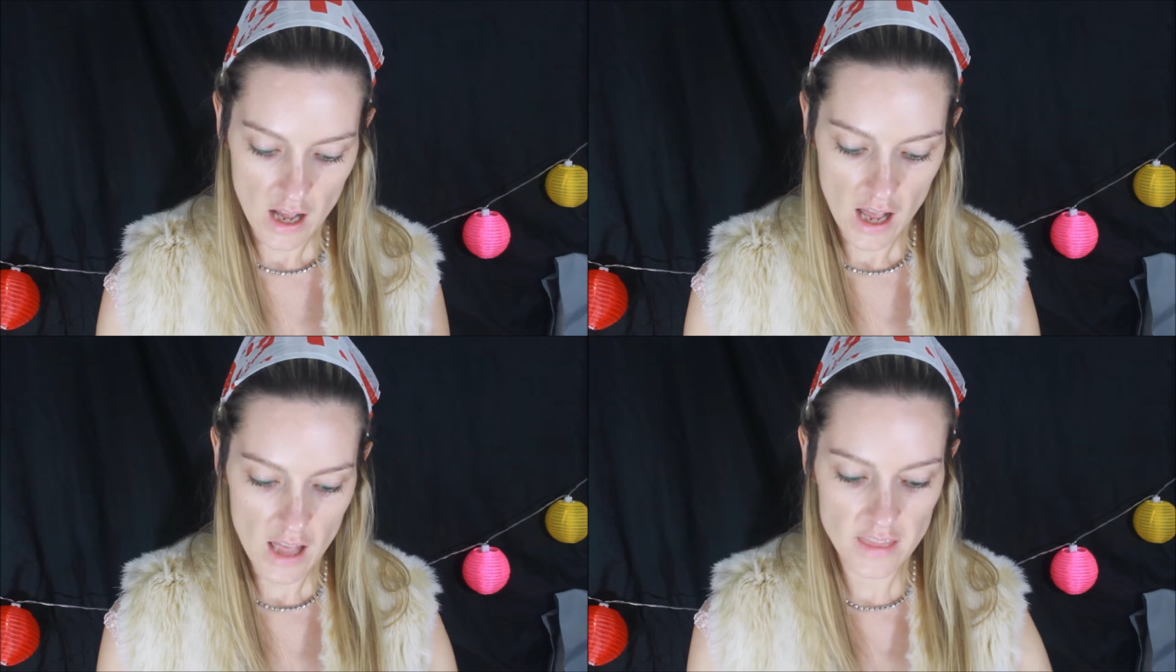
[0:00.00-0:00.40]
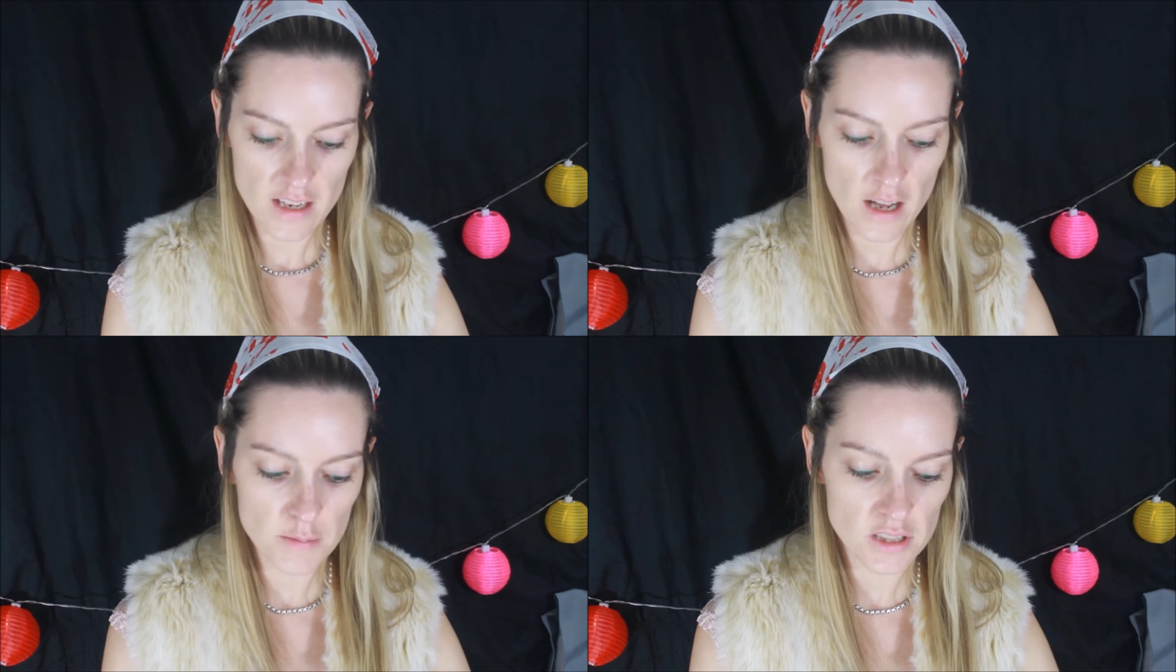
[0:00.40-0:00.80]
And
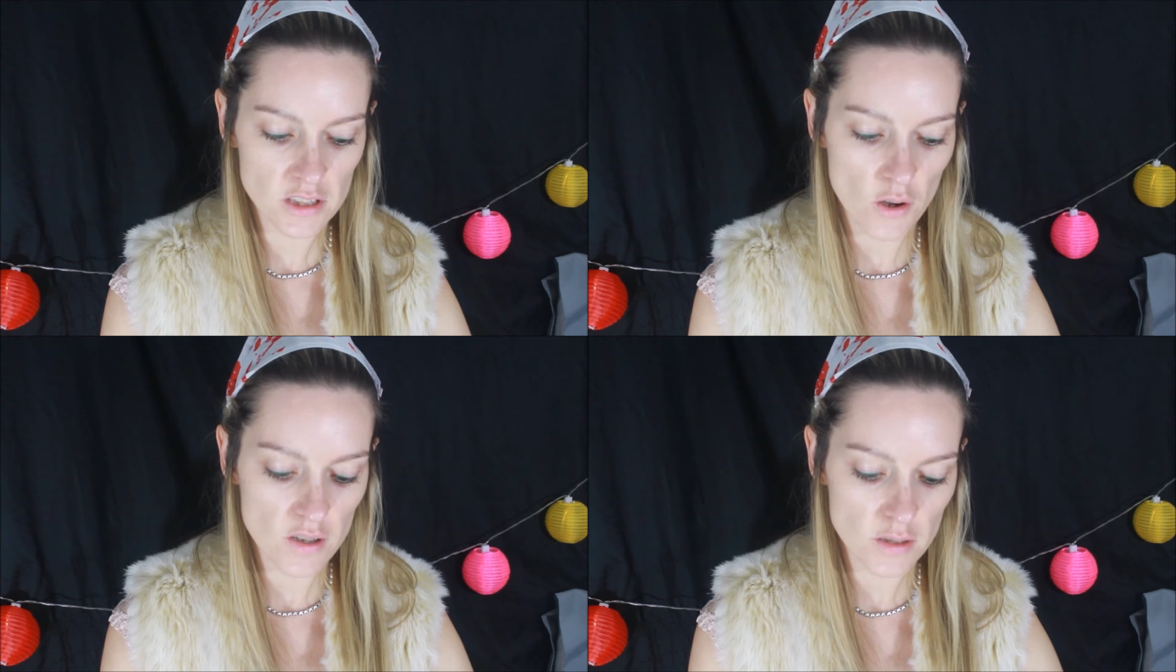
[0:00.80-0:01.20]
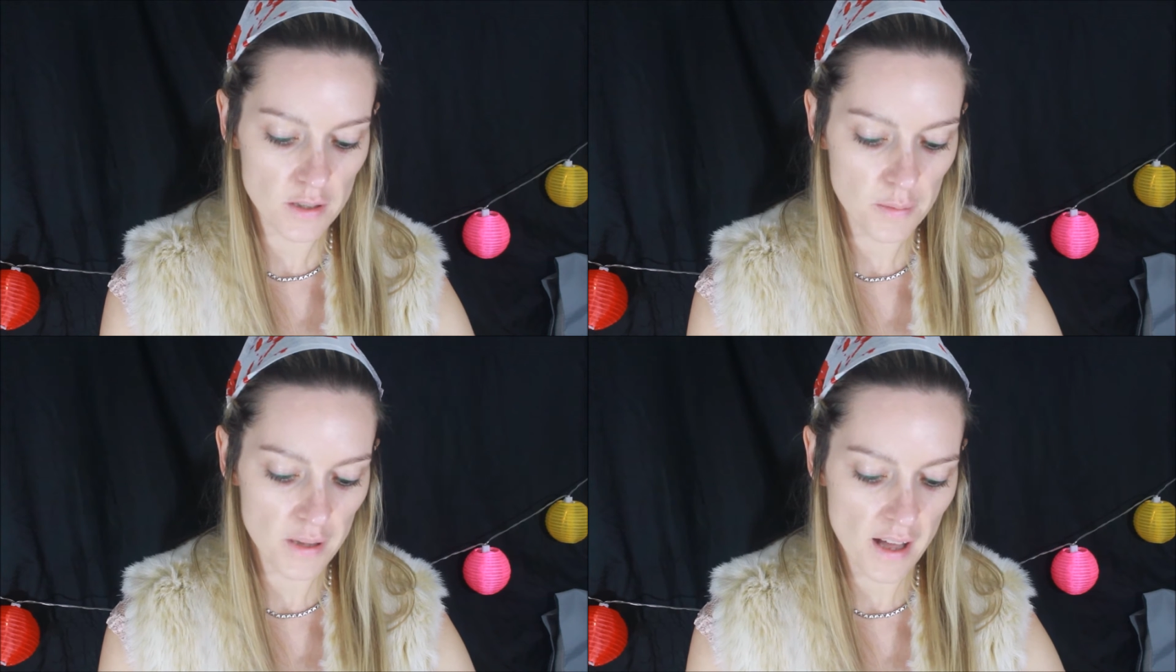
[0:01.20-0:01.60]
then I'm just going to
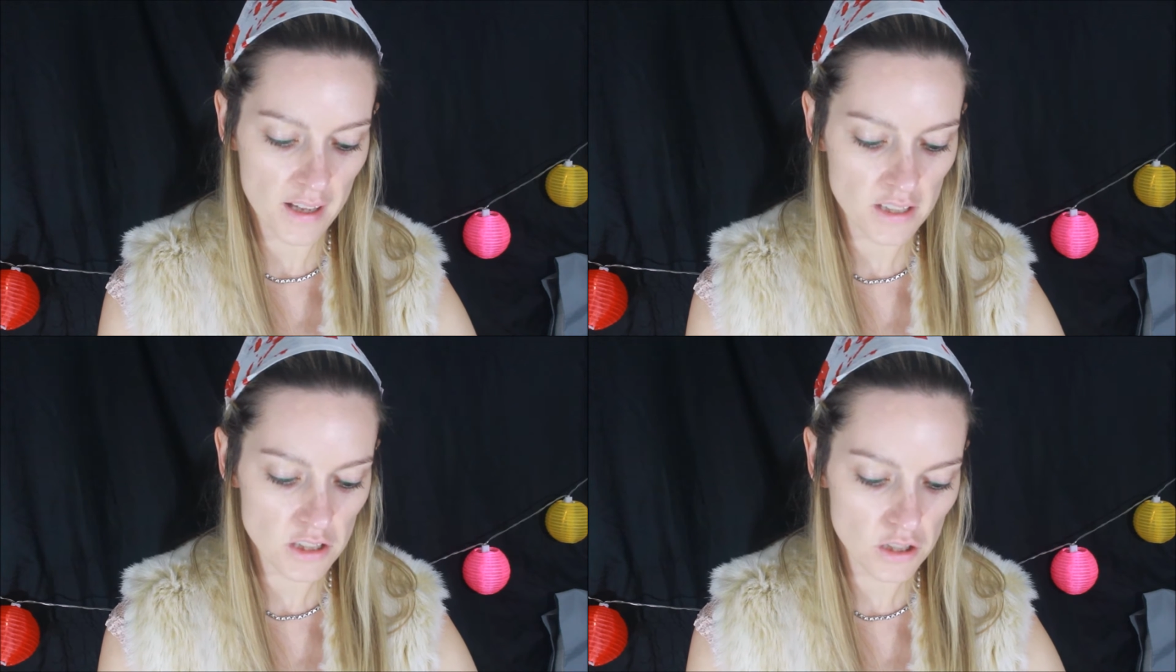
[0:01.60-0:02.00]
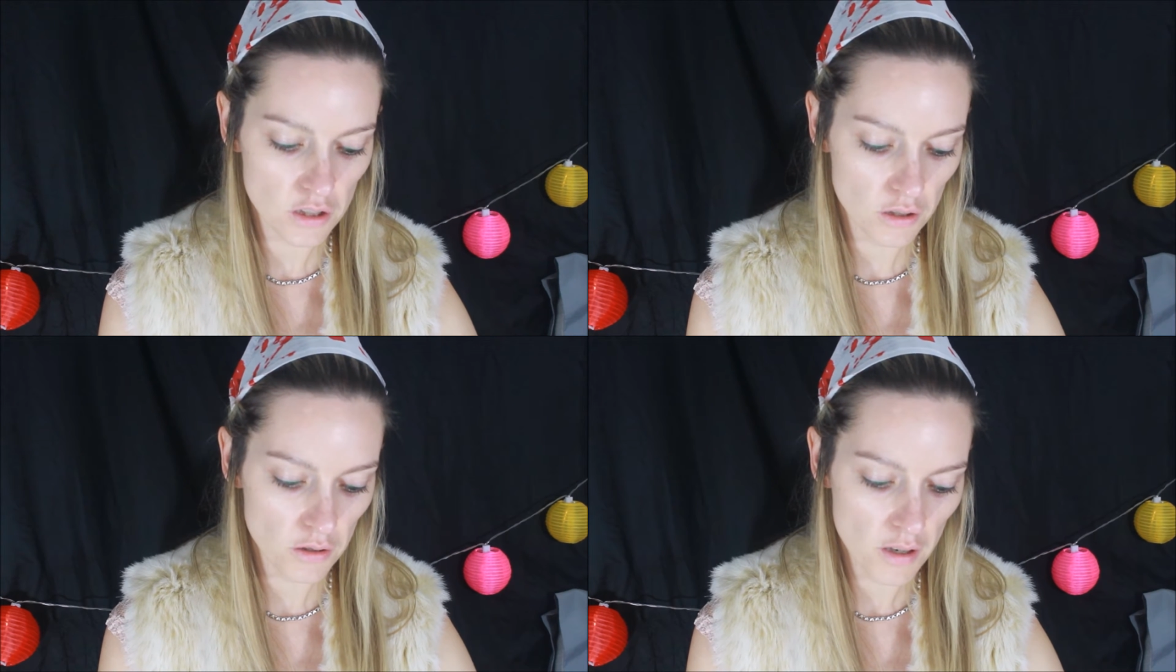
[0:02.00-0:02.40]
be applying it
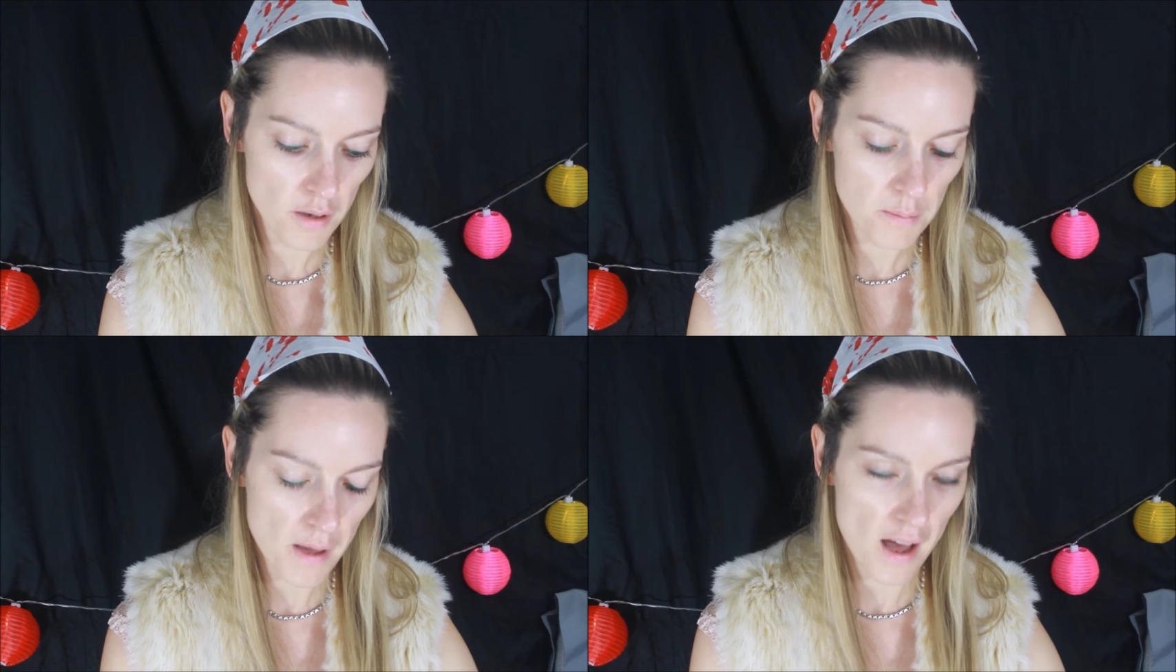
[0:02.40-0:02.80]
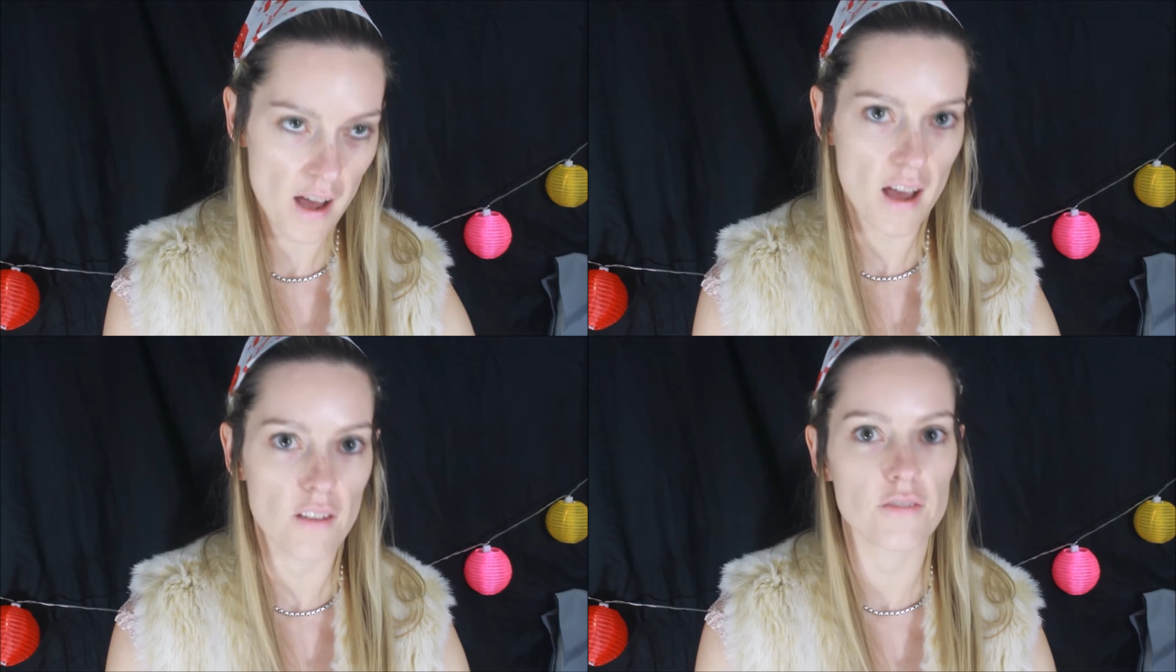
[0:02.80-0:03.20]
to
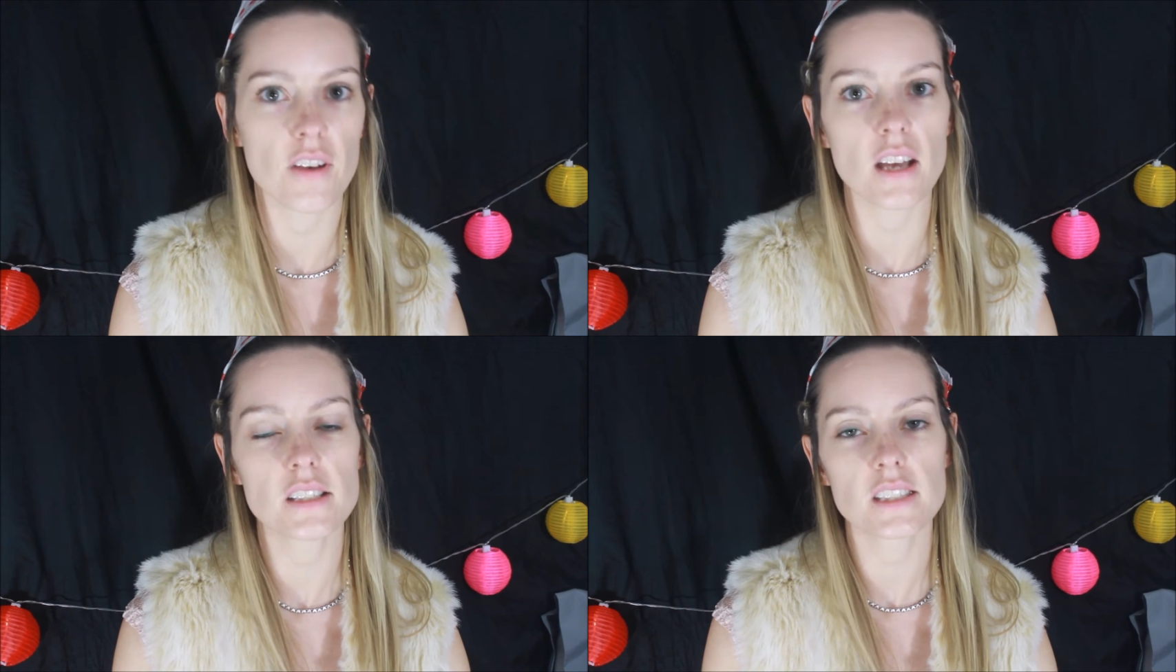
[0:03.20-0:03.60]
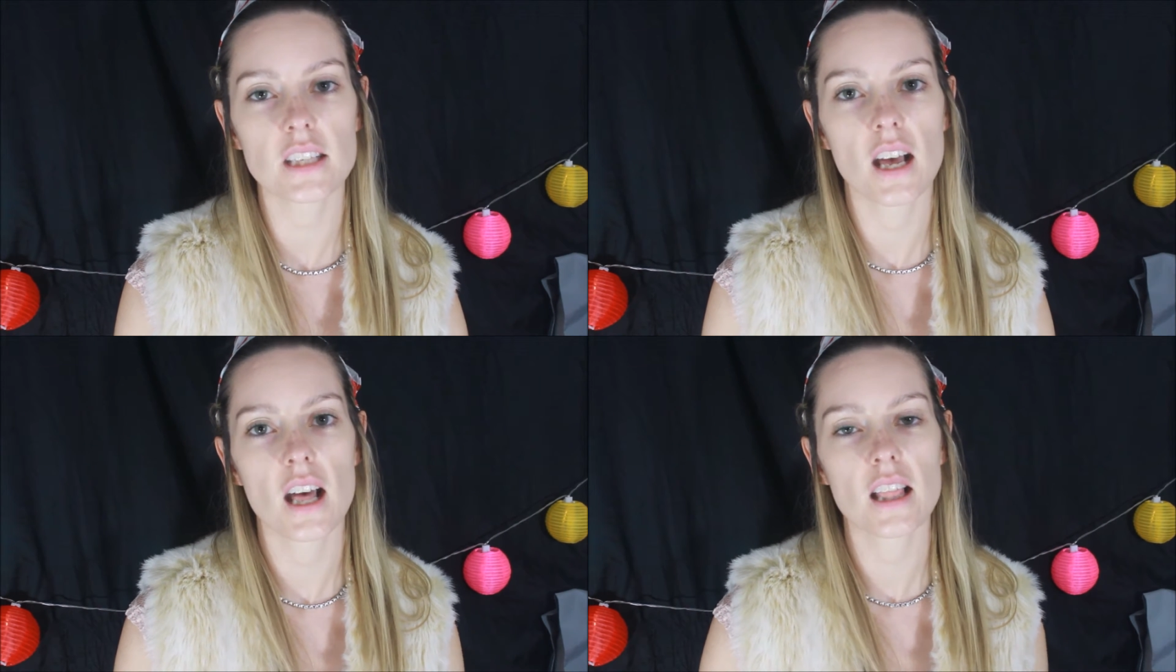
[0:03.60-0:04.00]
my face,
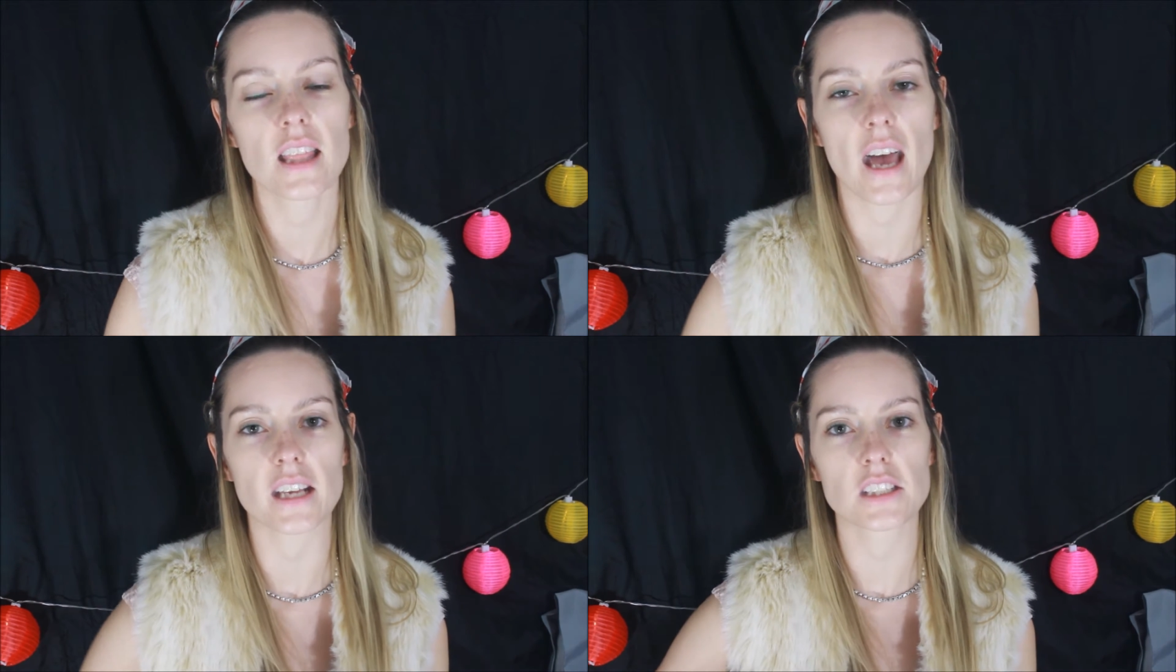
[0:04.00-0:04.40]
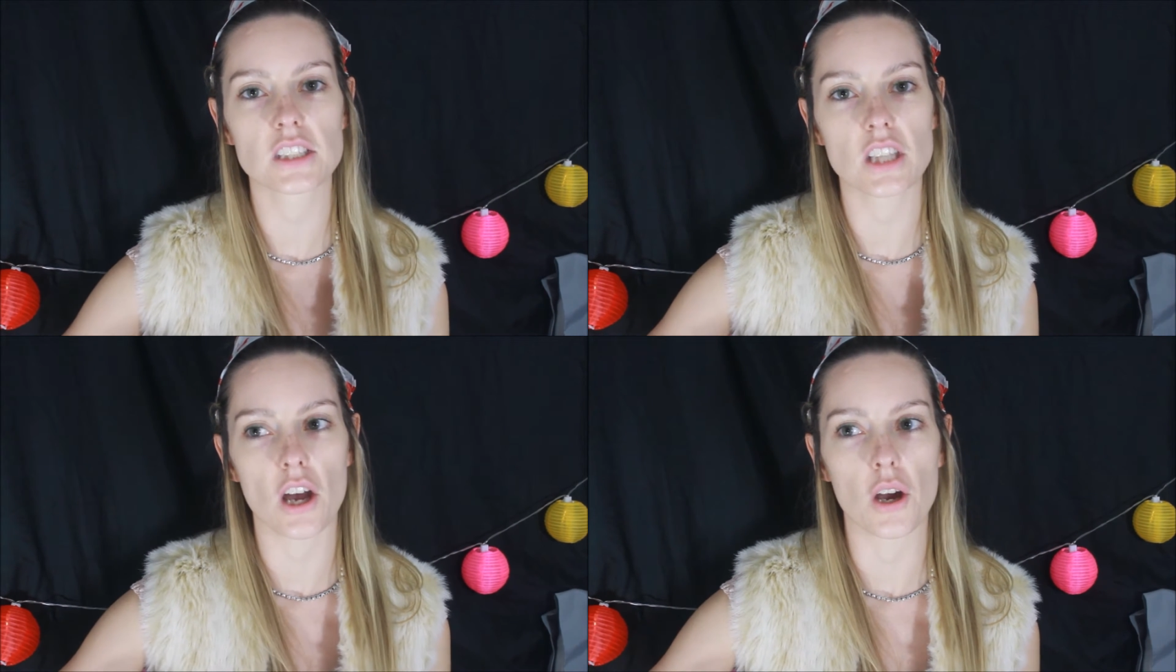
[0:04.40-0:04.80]
like
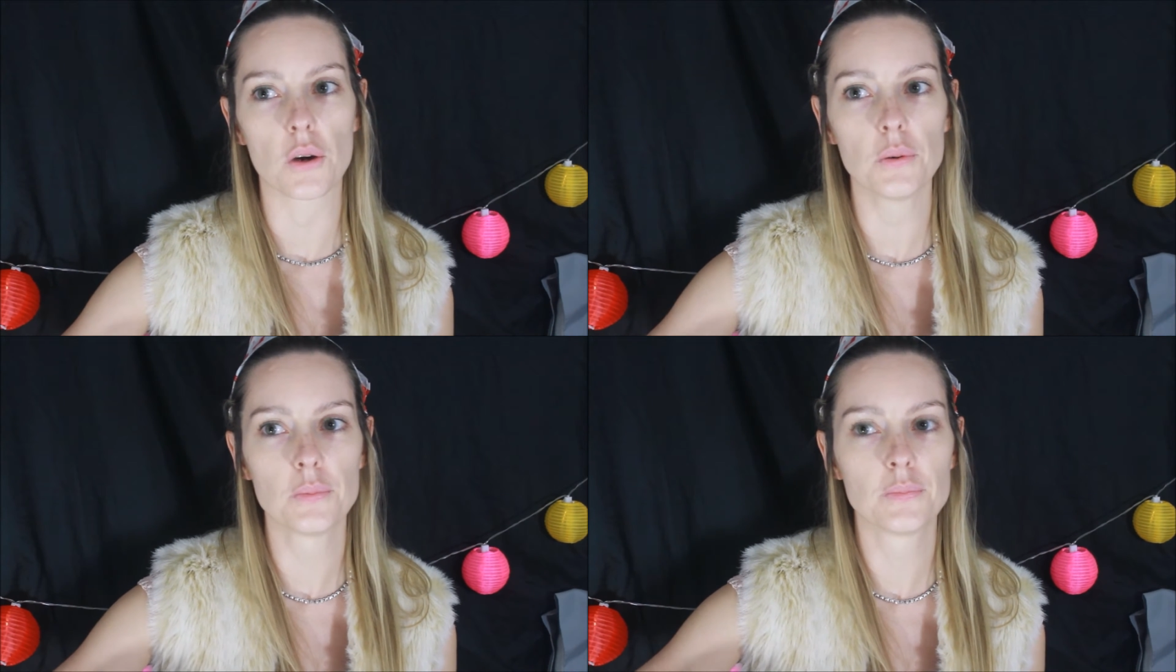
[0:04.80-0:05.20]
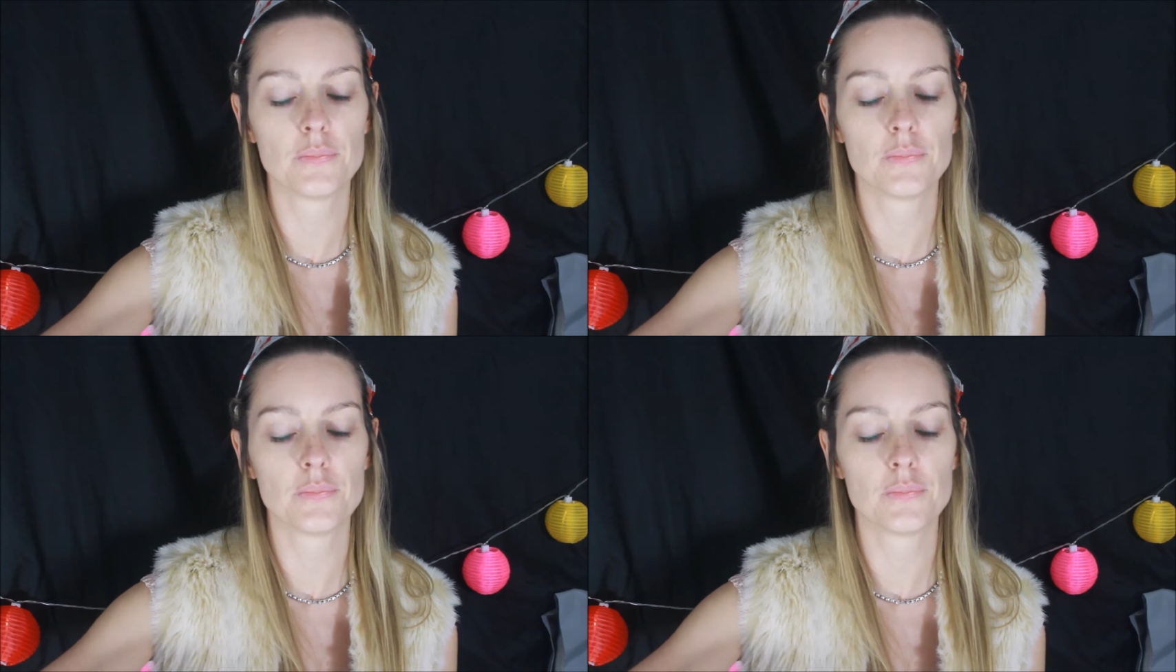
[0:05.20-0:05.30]
so.